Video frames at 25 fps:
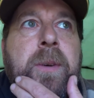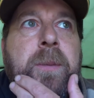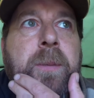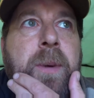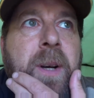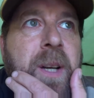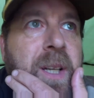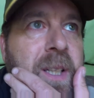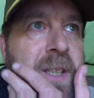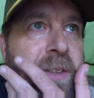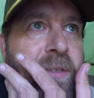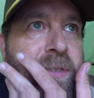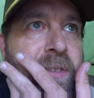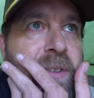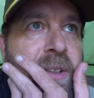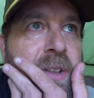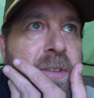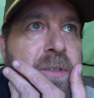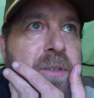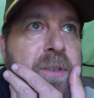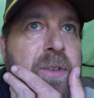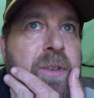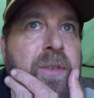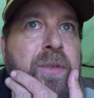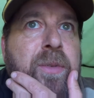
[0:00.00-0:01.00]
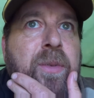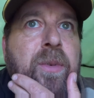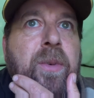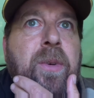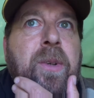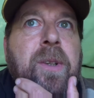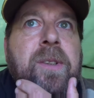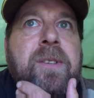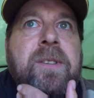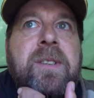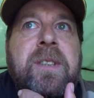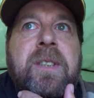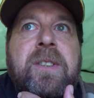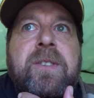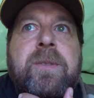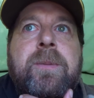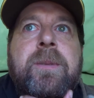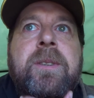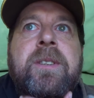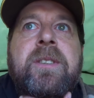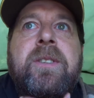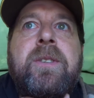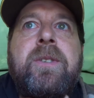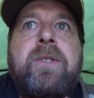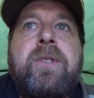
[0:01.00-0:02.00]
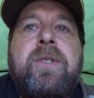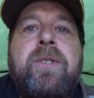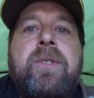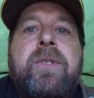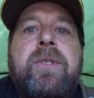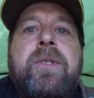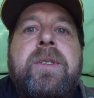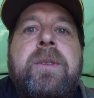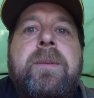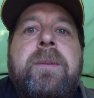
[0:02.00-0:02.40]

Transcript: I might even have enough water to last me till Sunday